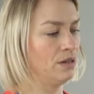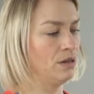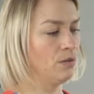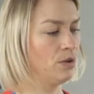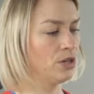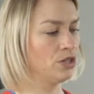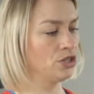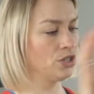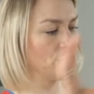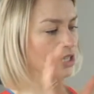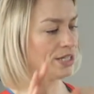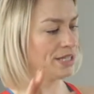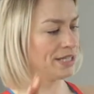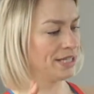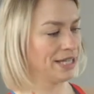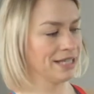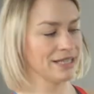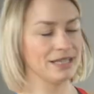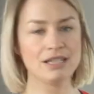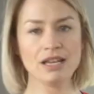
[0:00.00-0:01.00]
Once you can
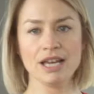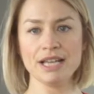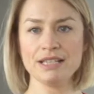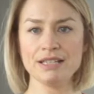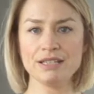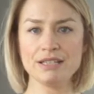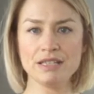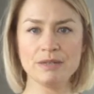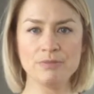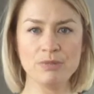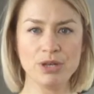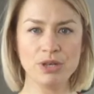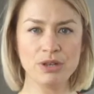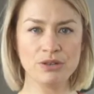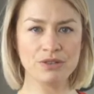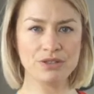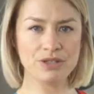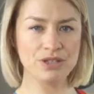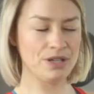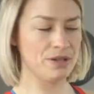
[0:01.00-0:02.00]
see it's nice and
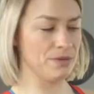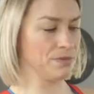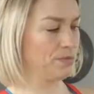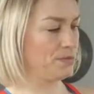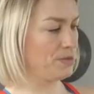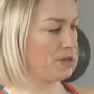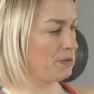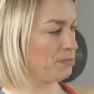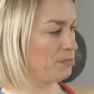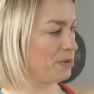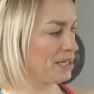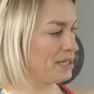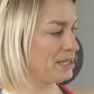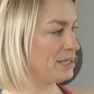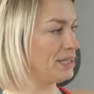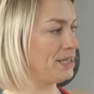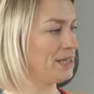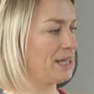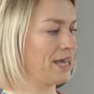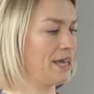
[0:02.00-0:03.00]
smooth, there's no
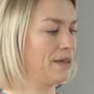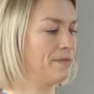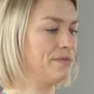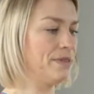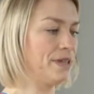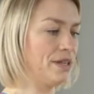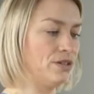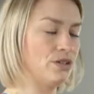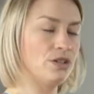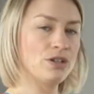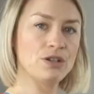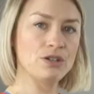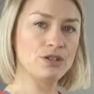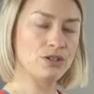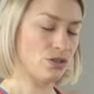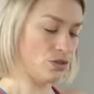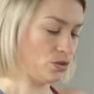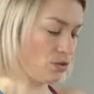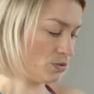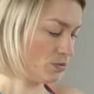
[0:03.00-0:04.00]
bits in there, then you can
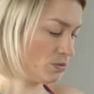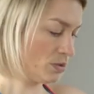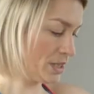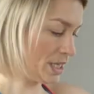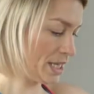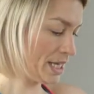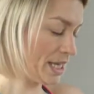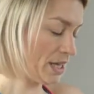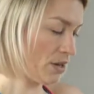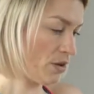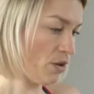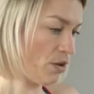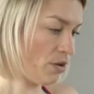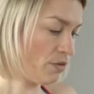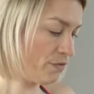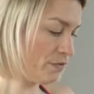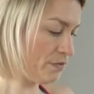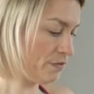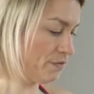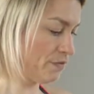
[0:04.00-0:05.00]
take it
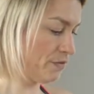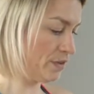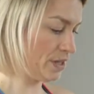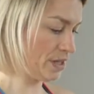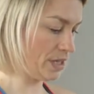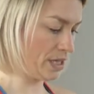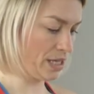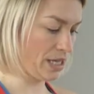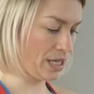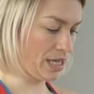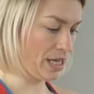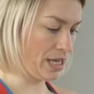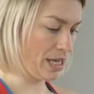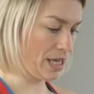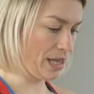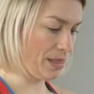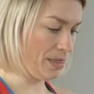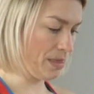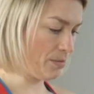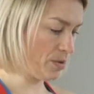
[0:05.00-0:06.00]
off.
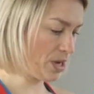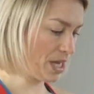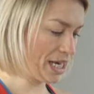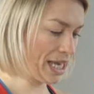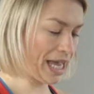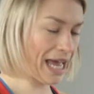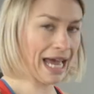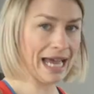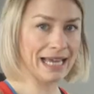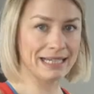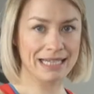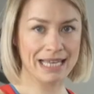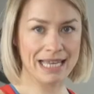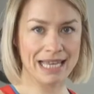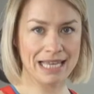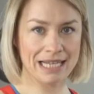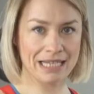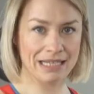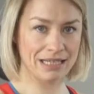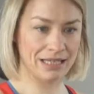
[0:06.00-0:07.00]
And then we're going to add
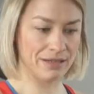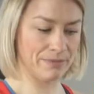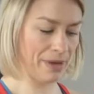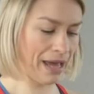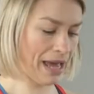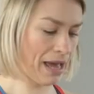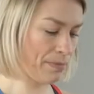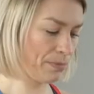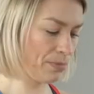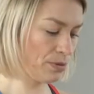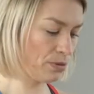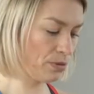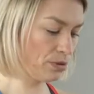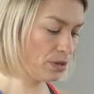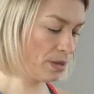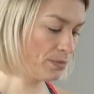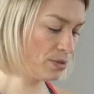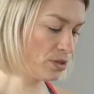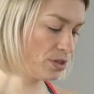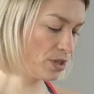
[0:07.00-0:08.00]
in some
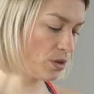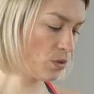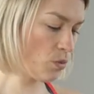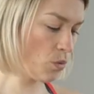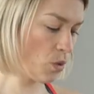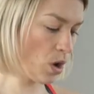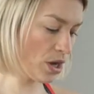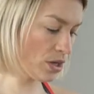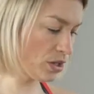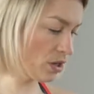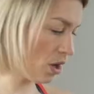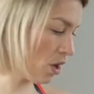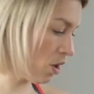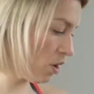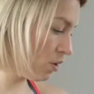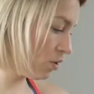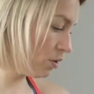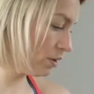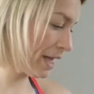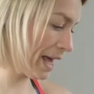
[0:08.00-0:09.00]
apple. I'm using one
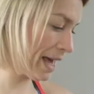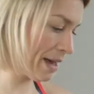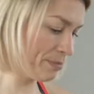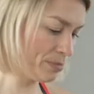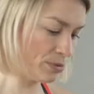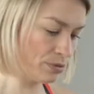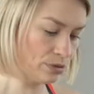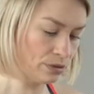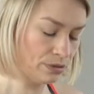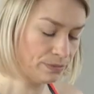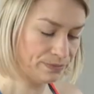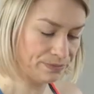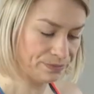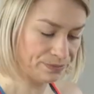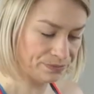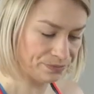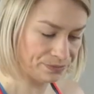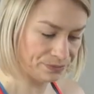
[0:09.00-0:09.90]
whole apple,